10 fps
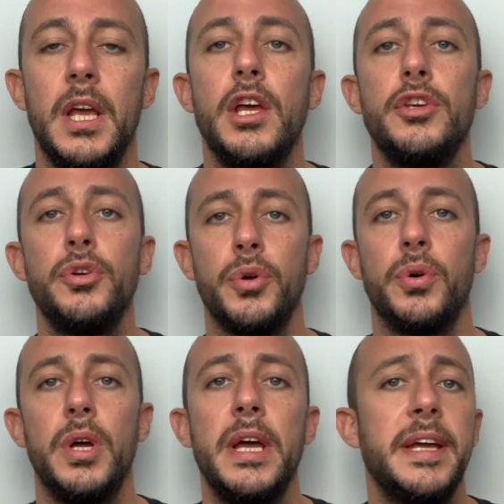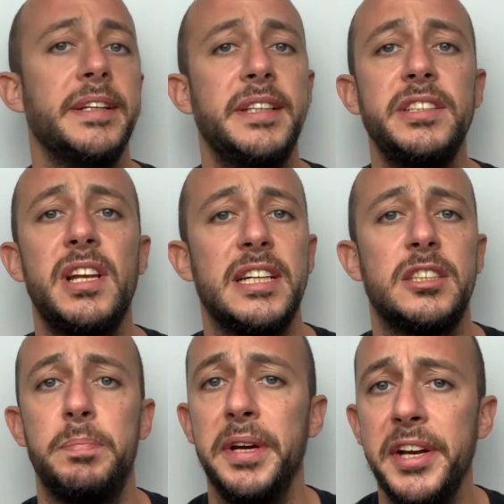You know, in this last
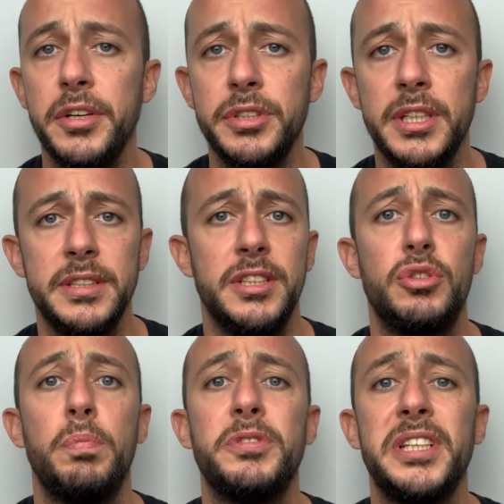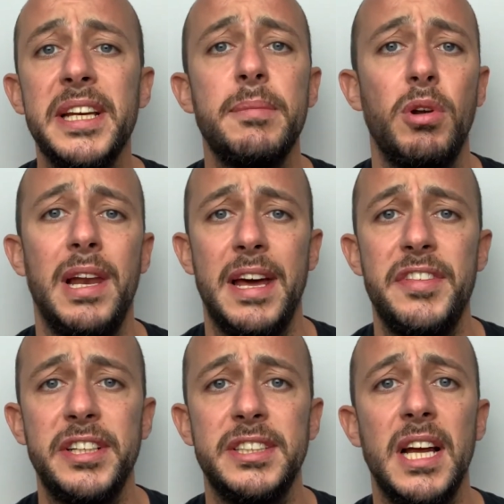period, the sustainable
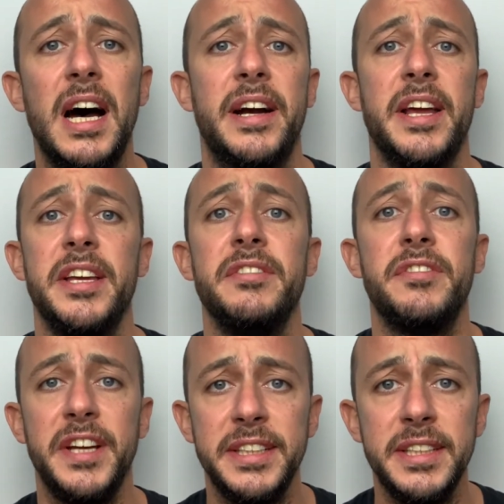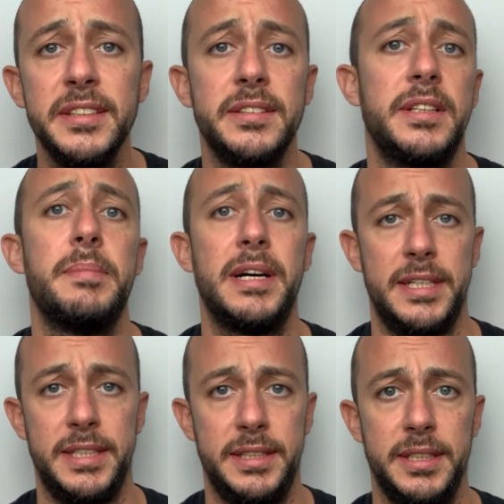leathers are invading the
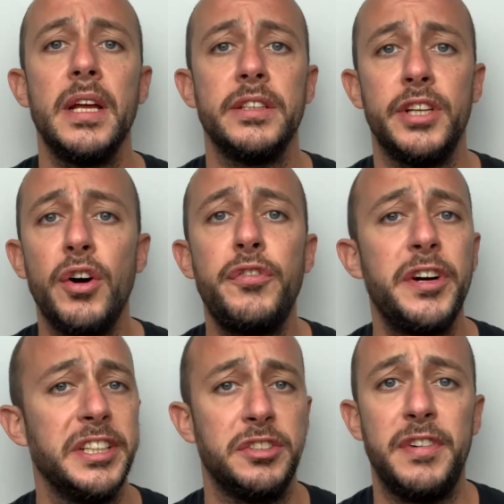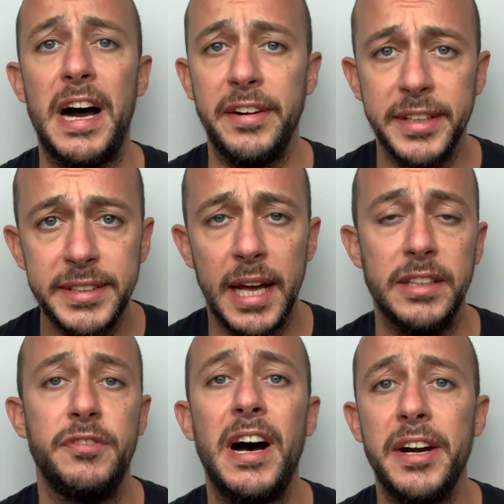market. The offer is varied and
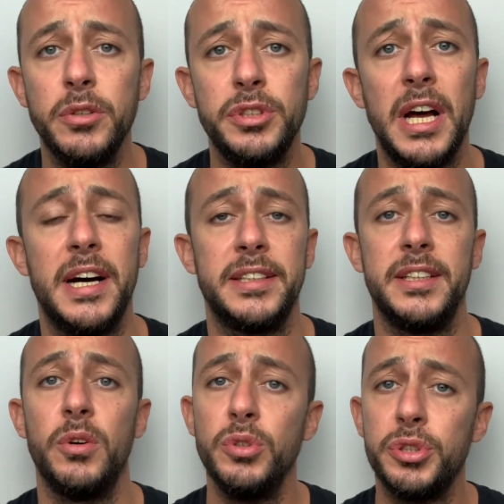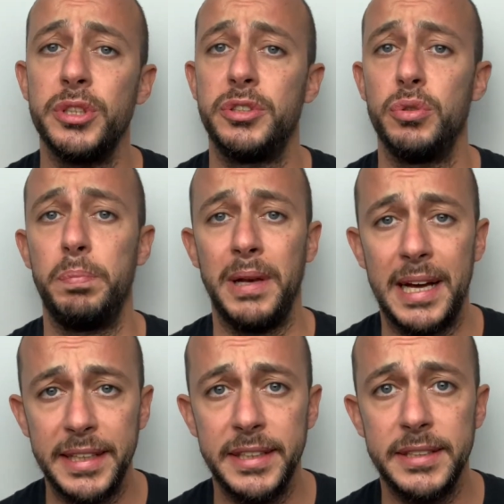various are the, also the
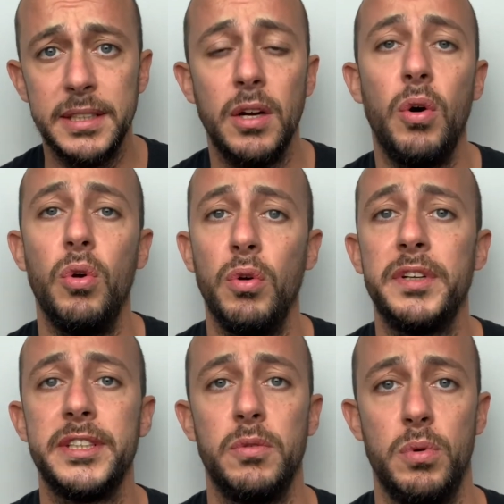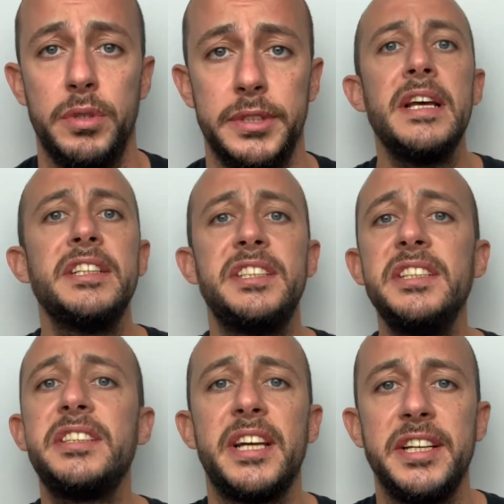suppliers all over the world. Since
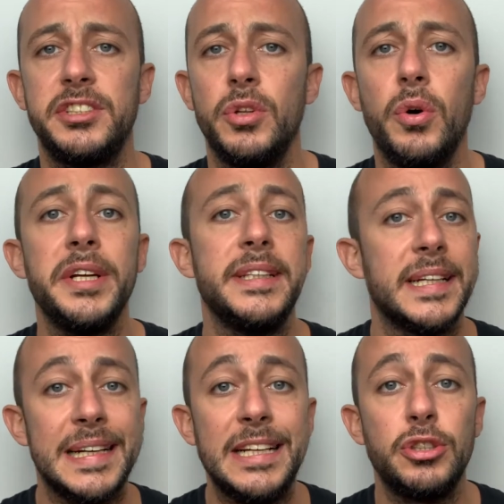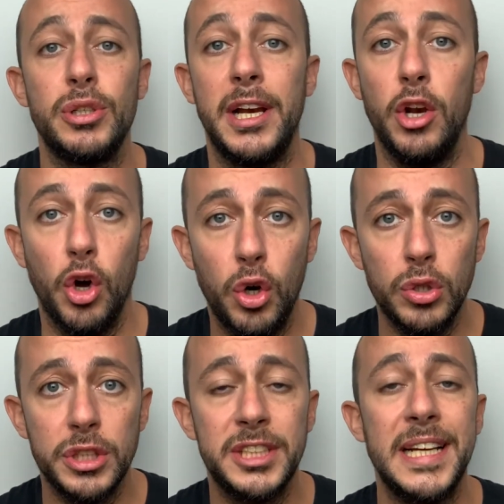there is no international law
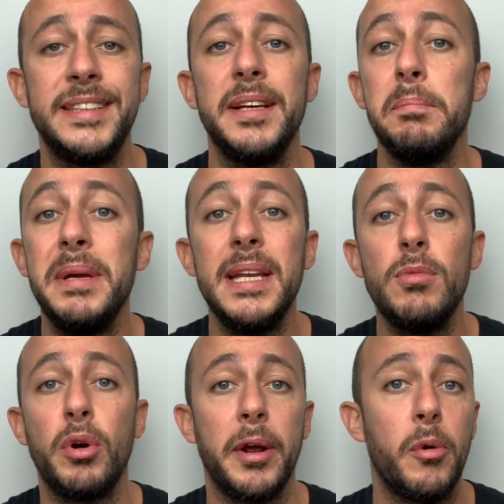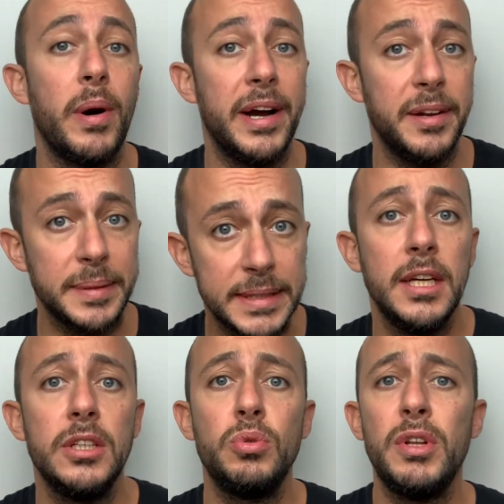setting minimum requirements
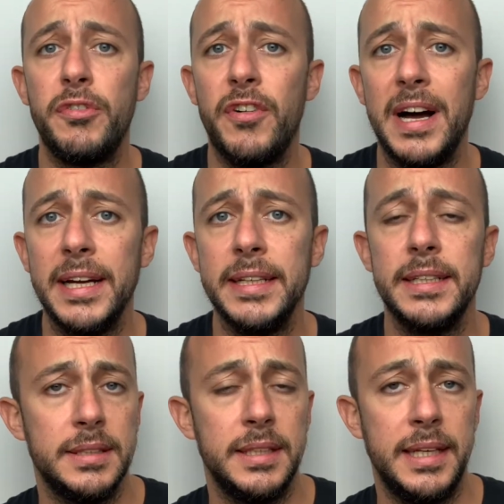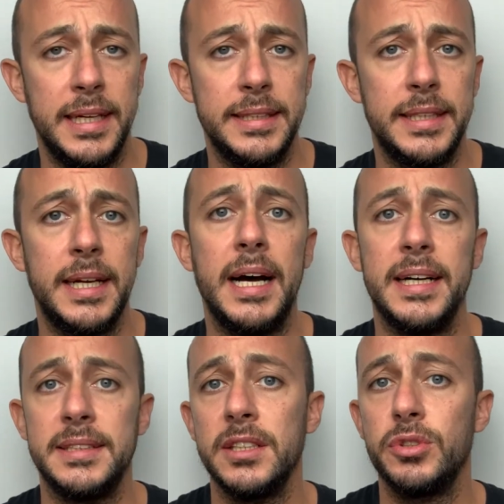to define leather as
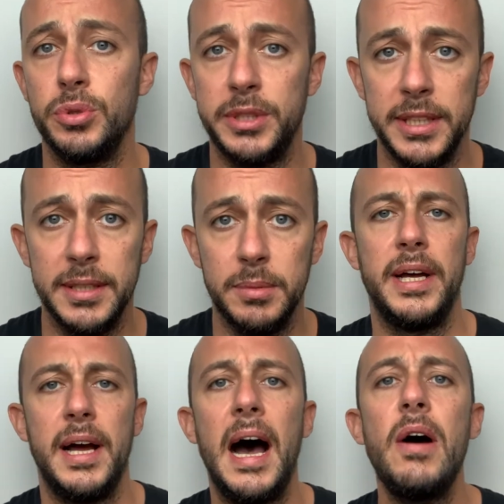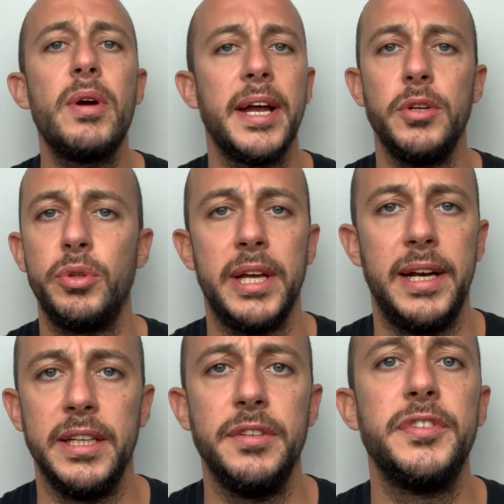sustainable, how can you tell
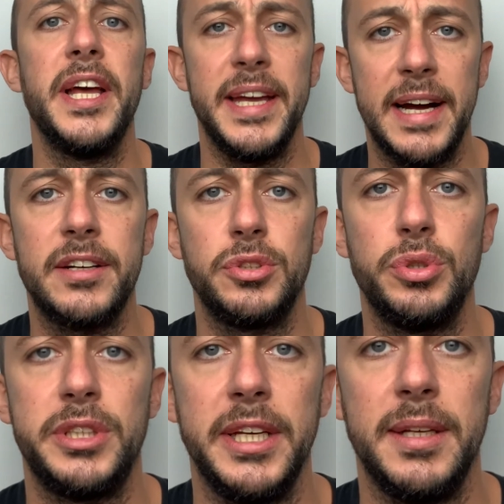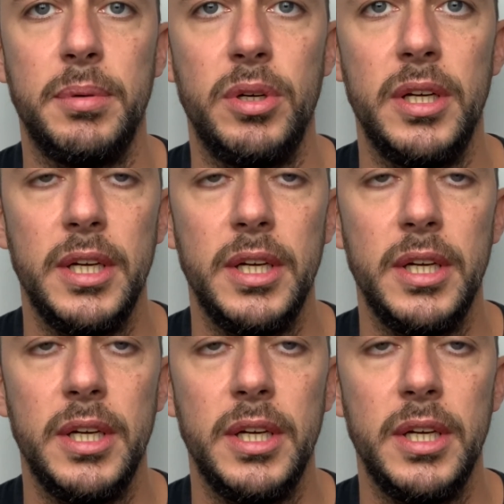if they are sustainable?